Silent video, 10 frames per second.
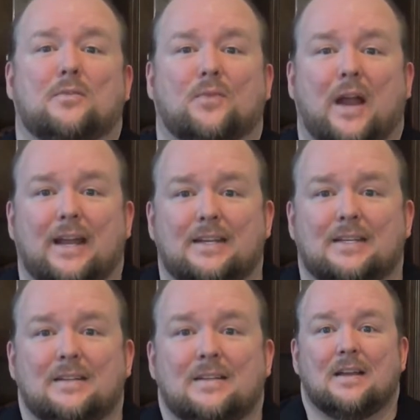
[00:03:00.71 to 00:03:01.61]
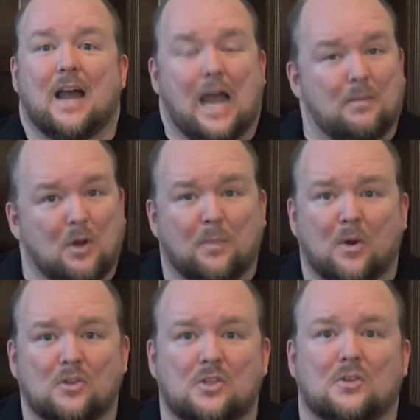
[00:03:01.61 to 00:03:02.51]
friend. I'm your
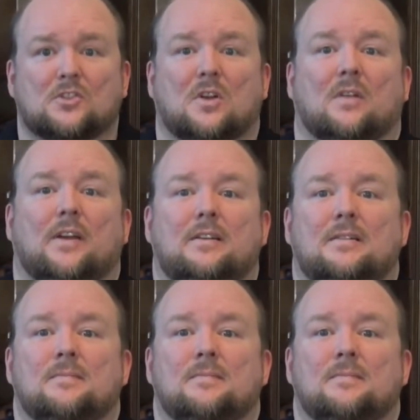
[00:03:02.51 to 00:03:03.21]
personal servant.